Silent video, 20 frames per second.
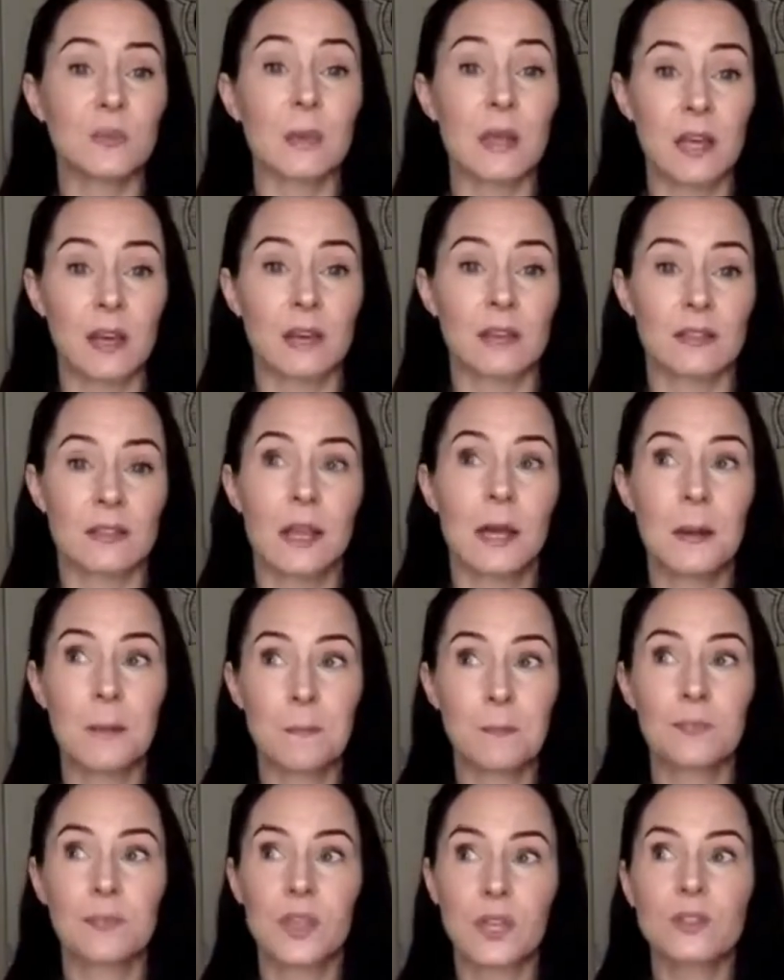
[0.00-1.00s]
it's because
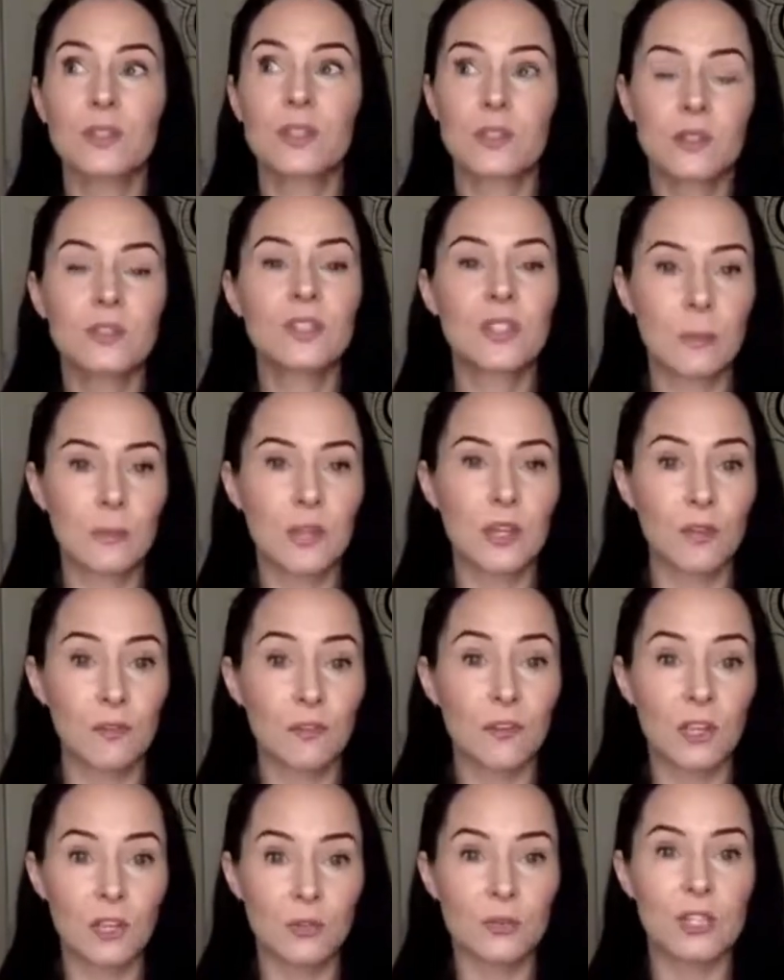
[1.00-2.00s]
there's still something
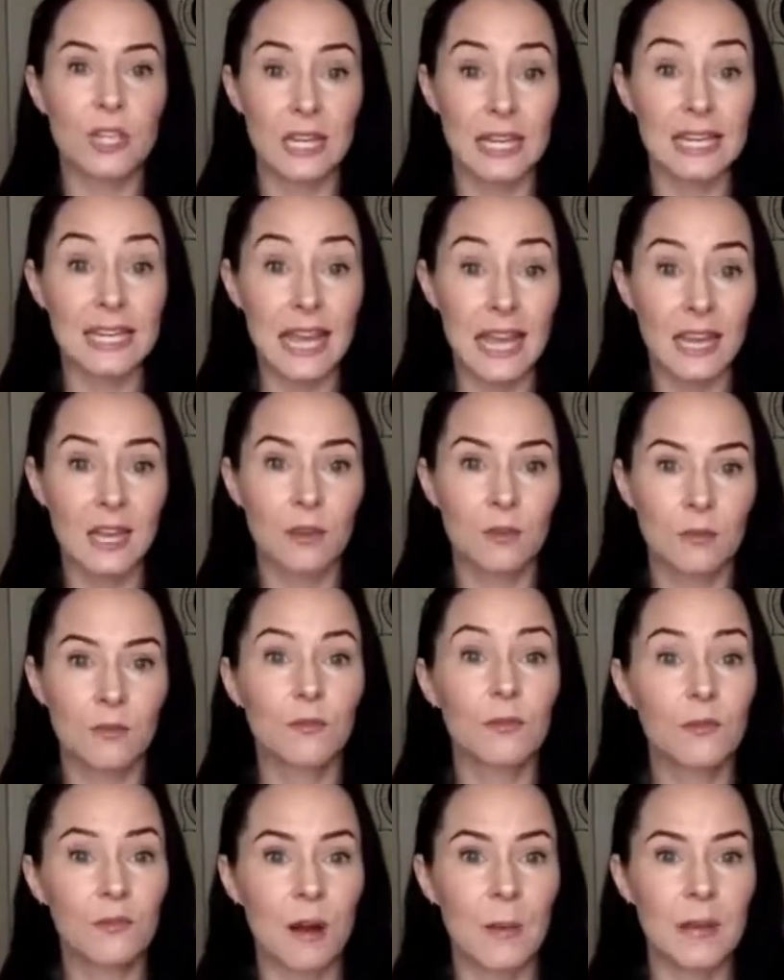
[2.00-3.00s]
for you to gain
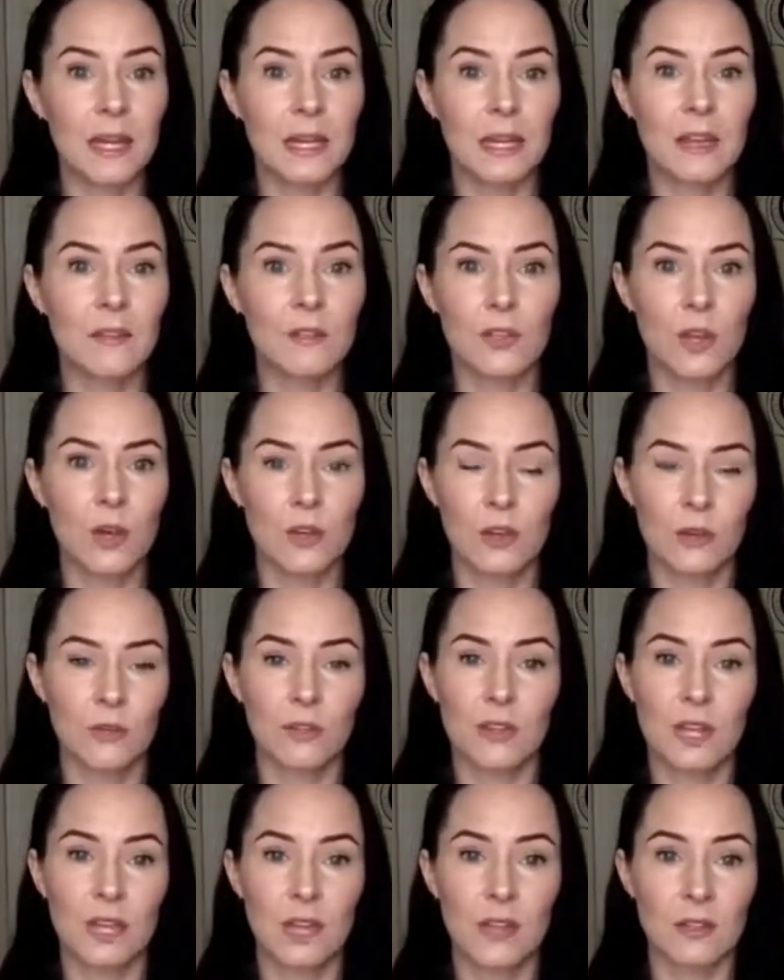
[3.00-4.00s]
from it. Even though you're
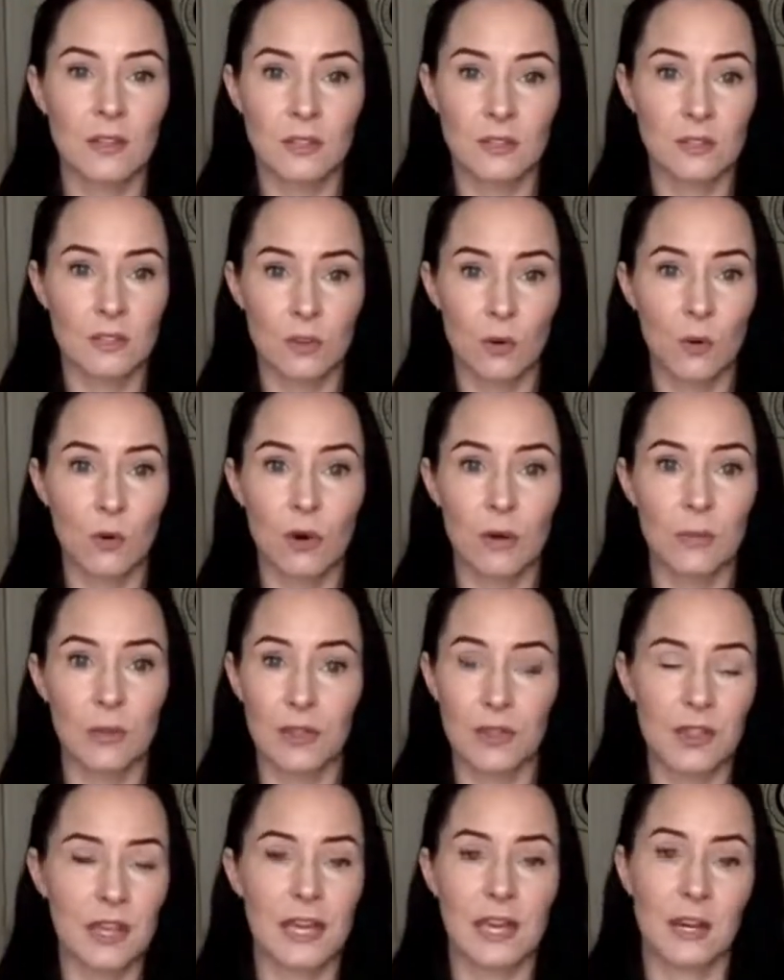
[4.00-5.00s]
thinking this is a horrible
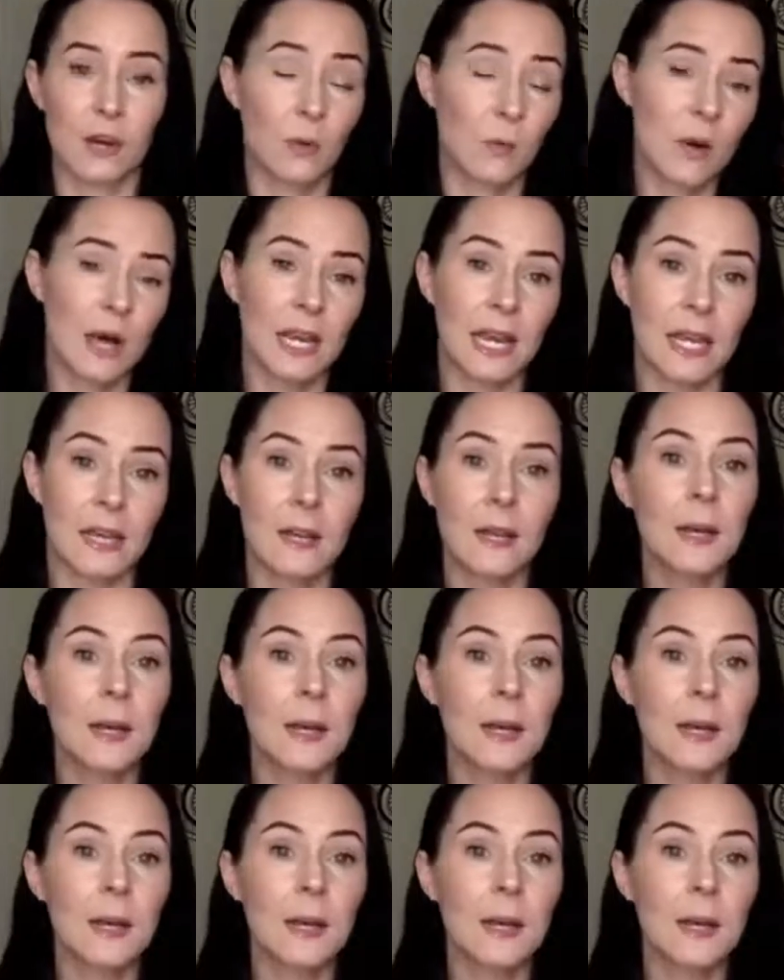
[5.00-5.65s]
thing, I don't want it.